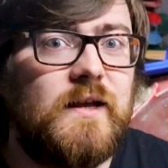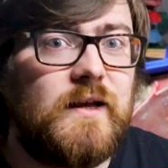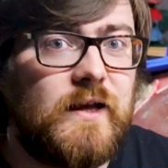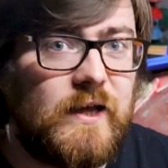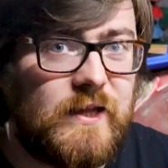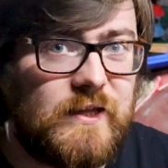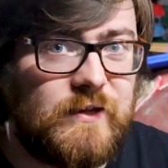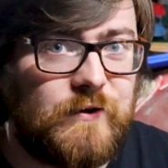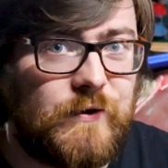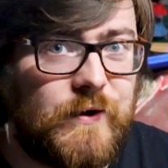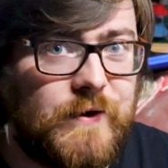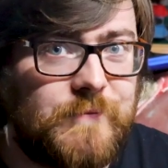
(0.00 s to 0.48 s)

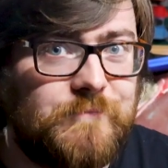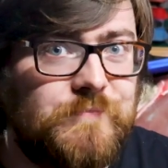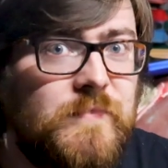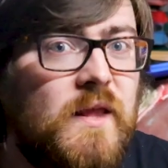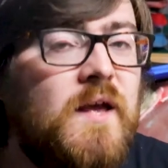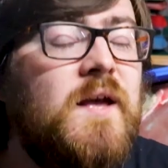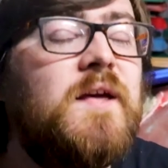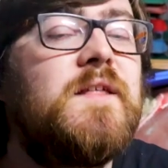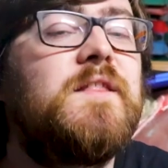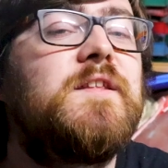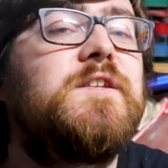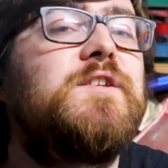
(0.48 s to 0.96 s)
Anyway,
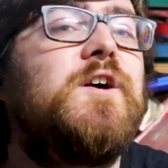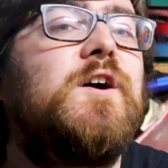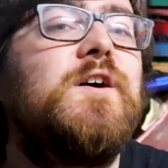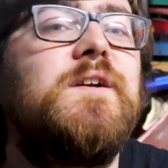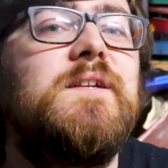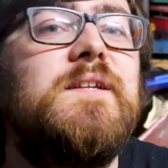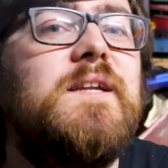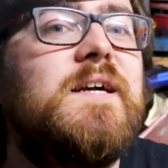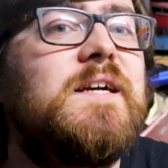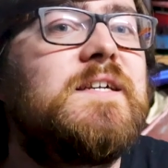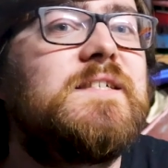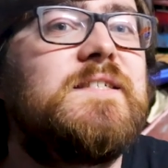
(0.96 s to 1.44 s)
the
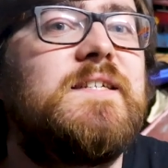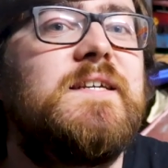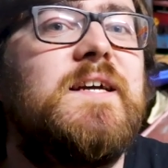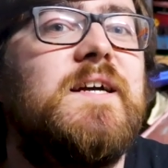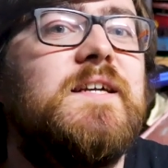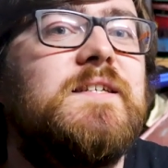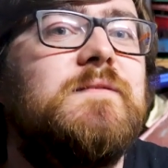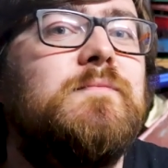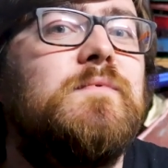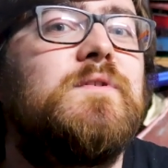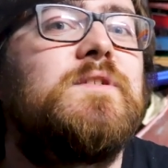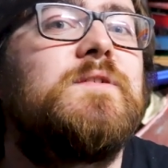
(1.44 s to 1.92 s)
Tartan actually
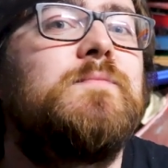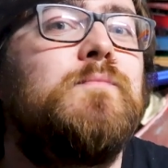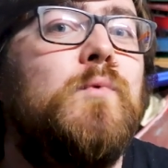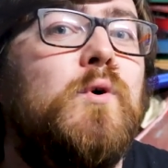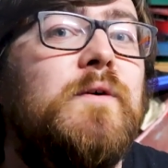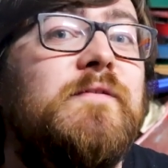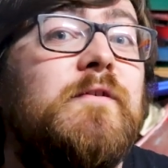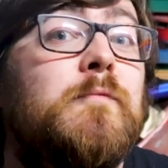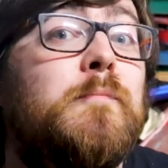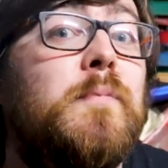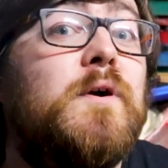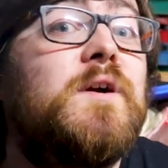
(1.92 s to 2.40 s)
has much
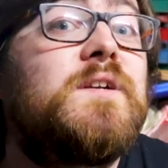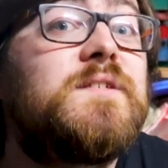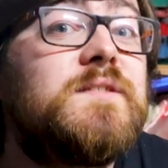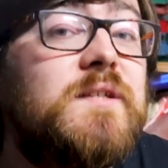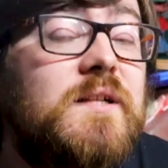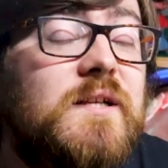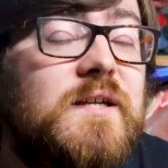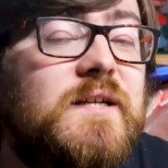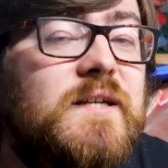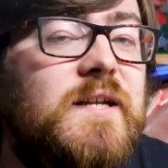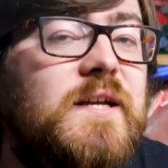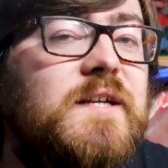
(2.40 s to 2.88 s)
more of a
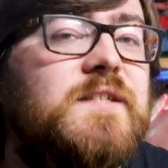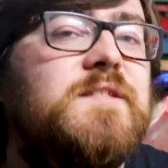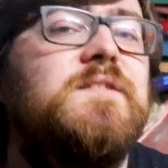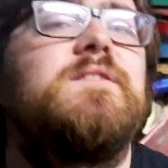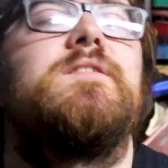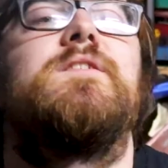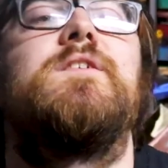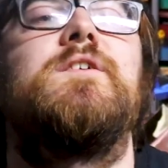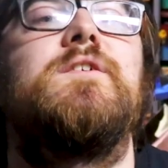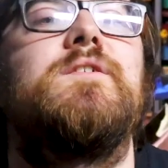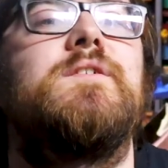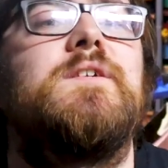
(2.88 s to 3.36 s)
personal connection
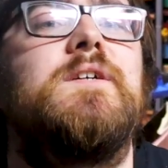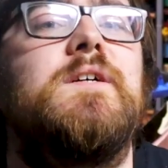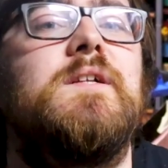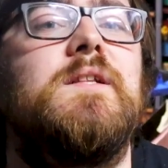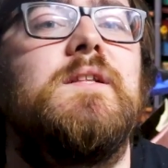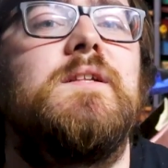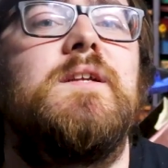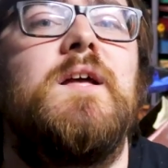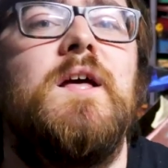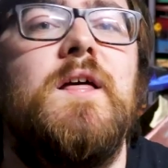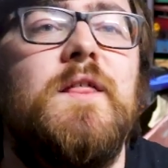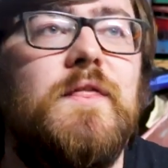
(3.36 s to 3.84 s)
to
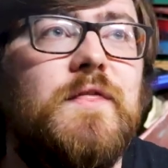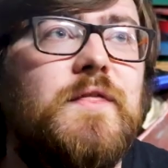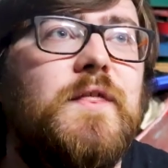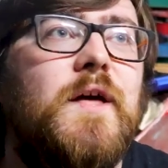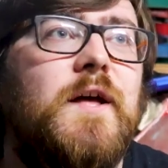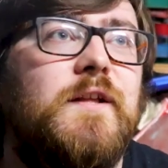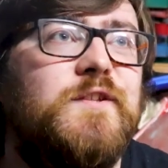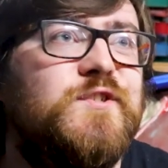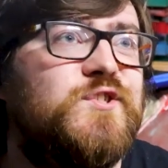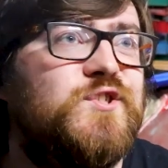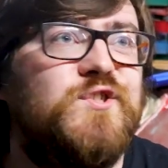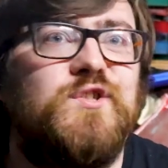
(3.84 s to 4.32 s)
Gunhild
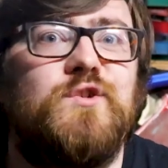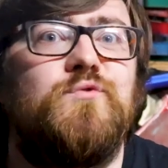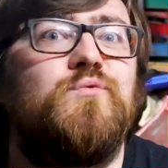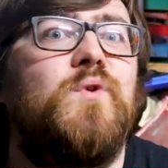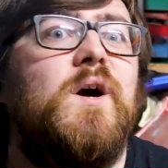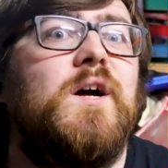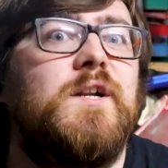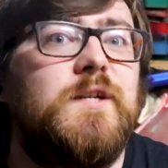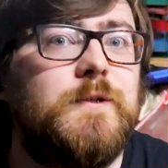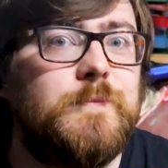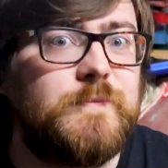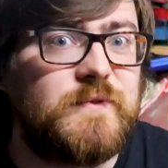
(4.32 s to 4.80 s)
than just a
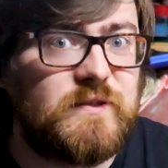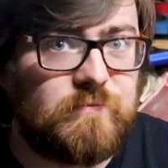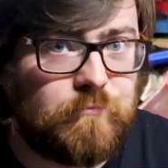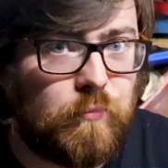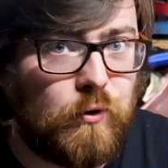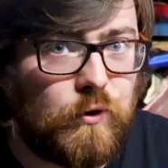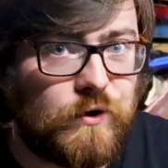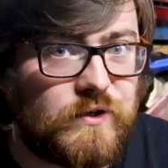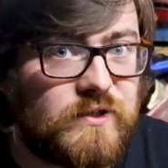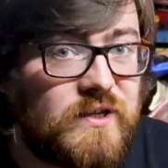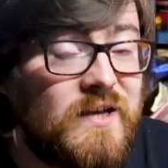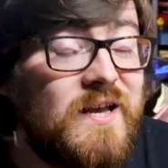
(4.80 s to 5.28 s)
random
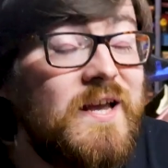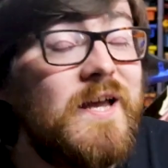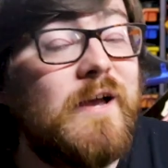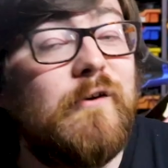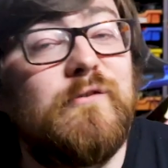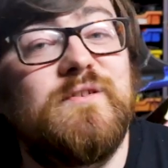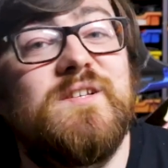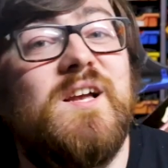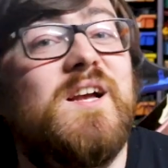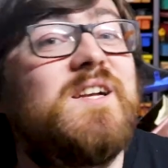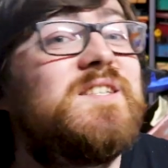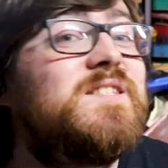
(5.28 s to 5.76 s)
sport. It
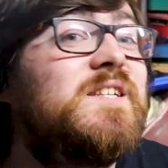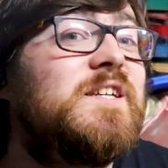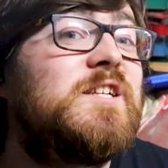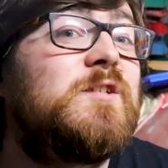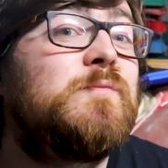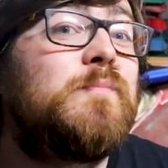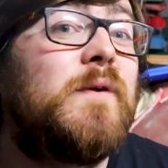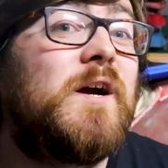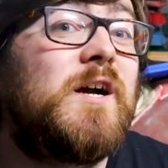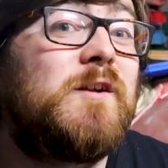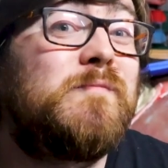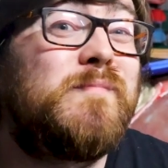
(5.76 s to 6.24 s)
was actually
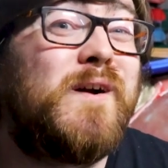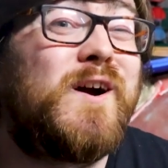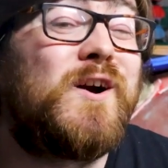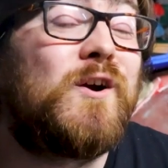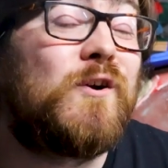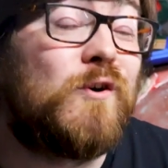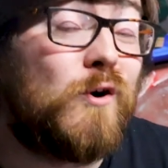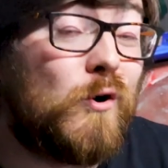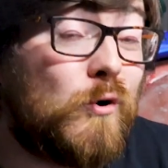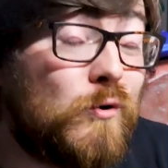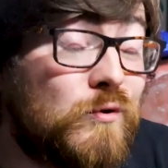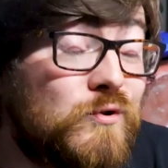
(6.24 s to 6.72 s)
inspired by
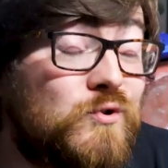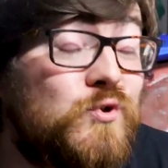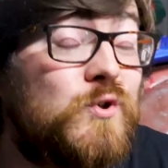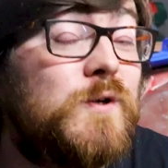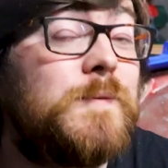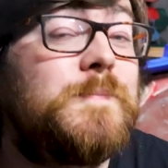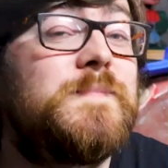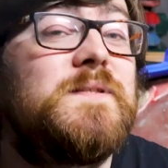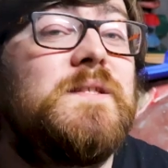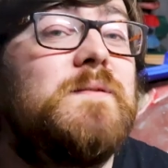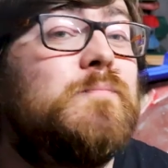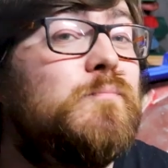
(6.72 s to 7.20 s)
her own
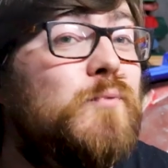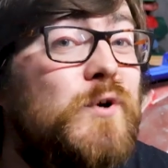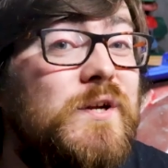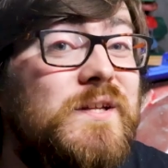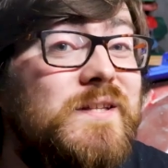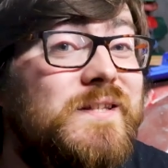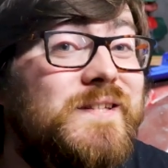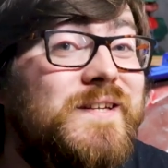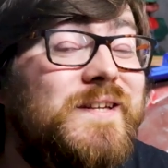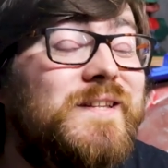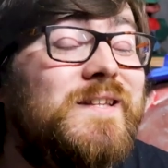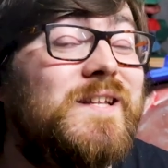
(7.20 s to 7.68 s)
trips to
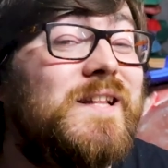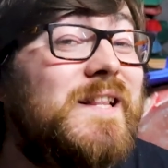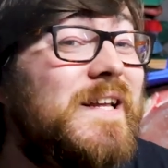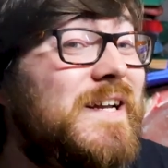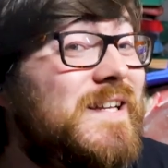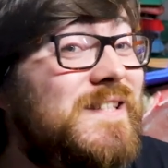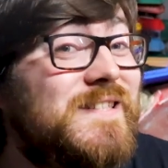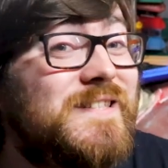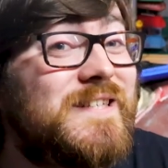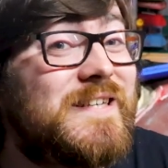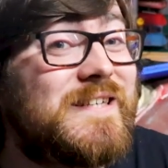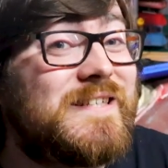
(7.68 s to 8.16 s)
Britain in the
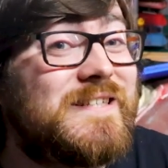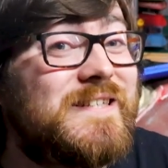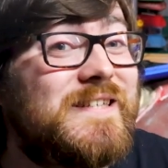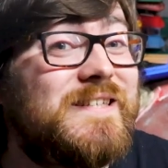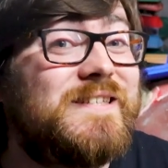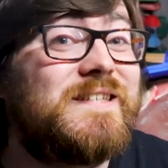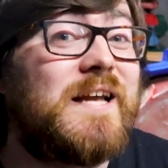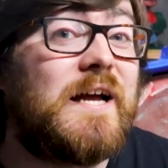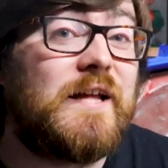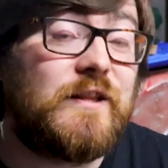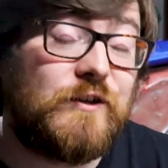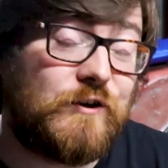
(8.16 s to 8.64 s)
late
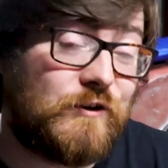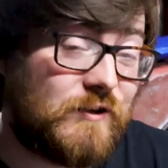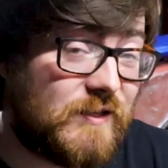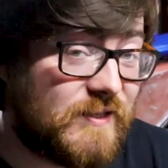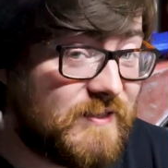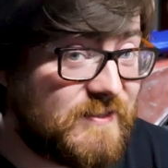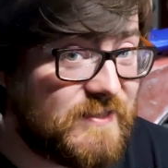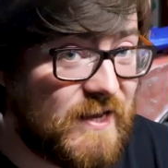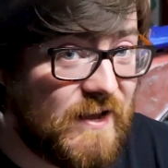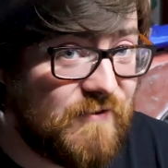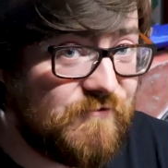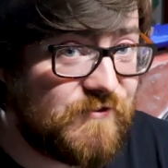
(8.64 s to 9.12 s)
60s and early
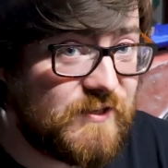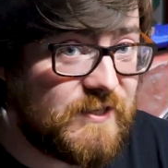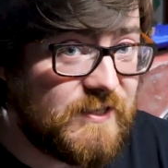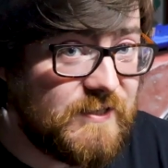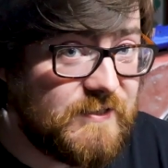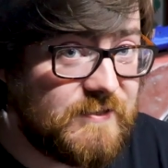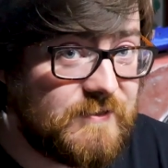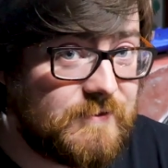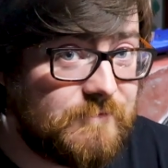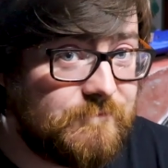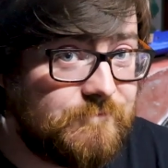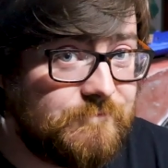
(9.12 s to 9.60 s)

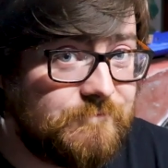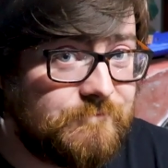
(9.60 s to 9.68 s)
70s.